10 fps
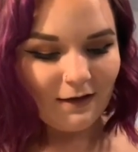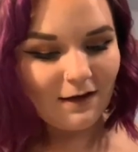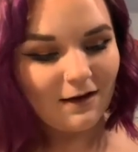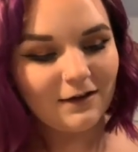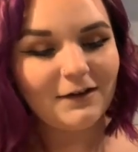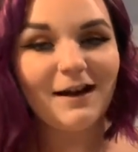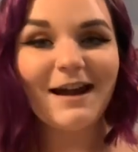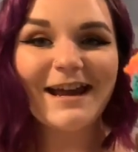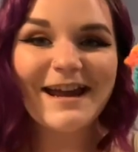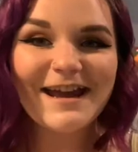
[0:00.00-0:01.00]

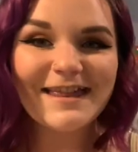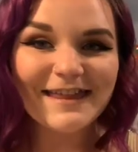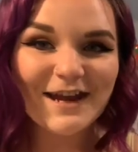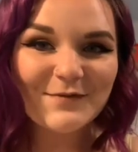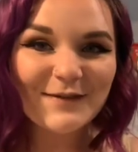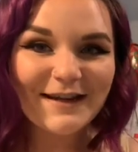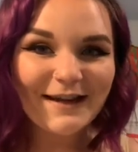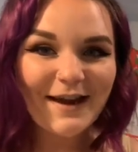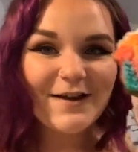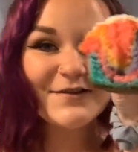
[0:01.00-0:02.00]
Alright, and there we
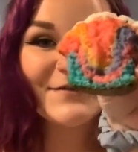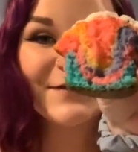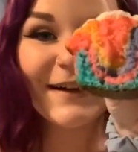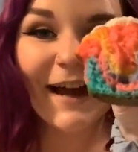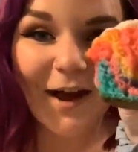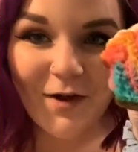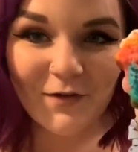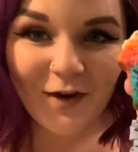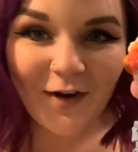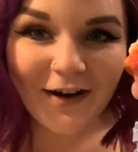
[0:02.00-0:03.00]
go. We have
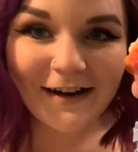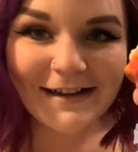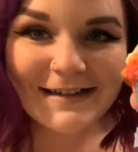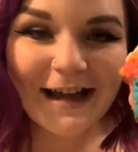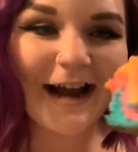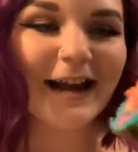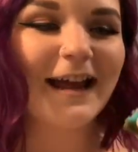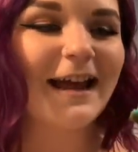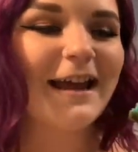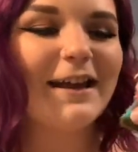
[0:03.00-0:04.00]
our
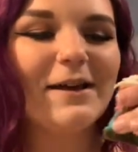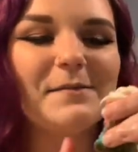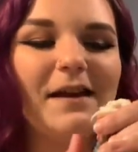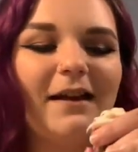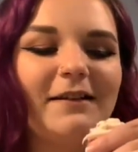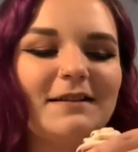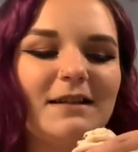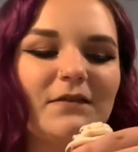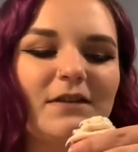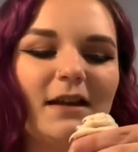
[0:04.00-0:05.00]
tie-dye cupcake. Let's see if
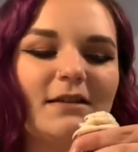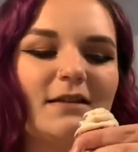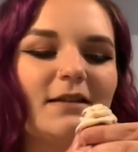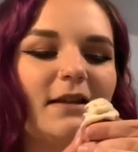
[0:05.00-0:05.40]
it tastes just as